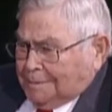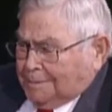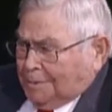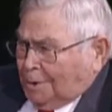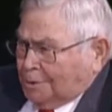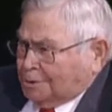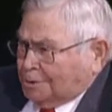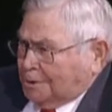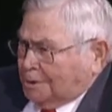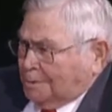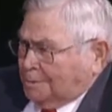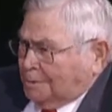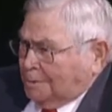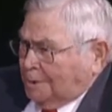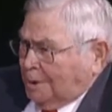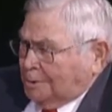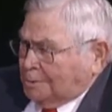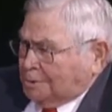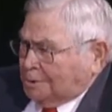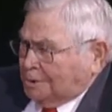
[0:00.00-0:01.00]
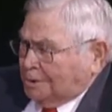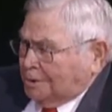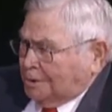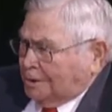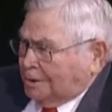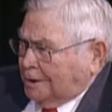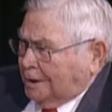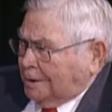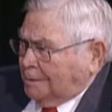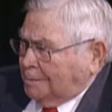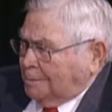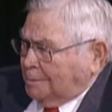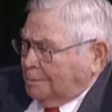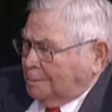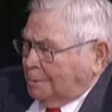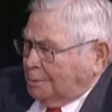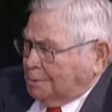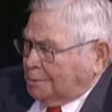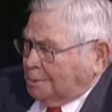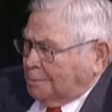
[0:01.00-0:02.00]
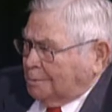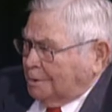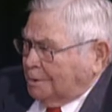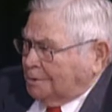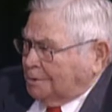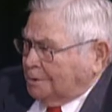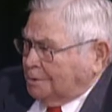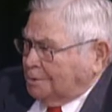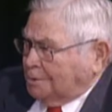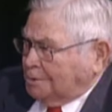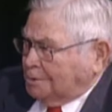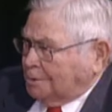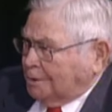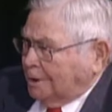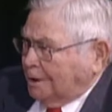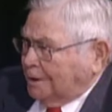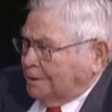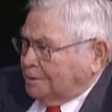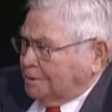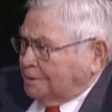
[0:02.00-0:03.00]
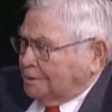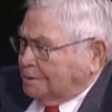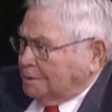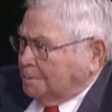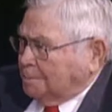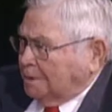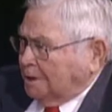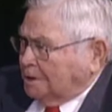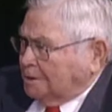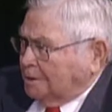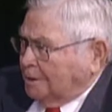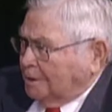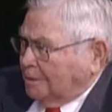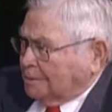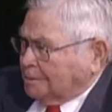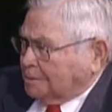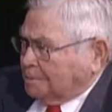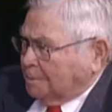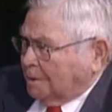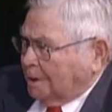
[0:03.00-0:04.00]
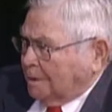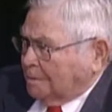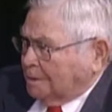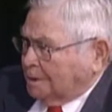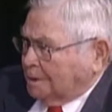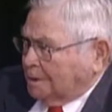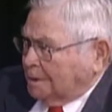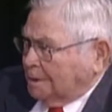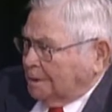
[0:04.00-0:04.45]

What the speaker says: most of the ones they euthanize is the big dogs, probably.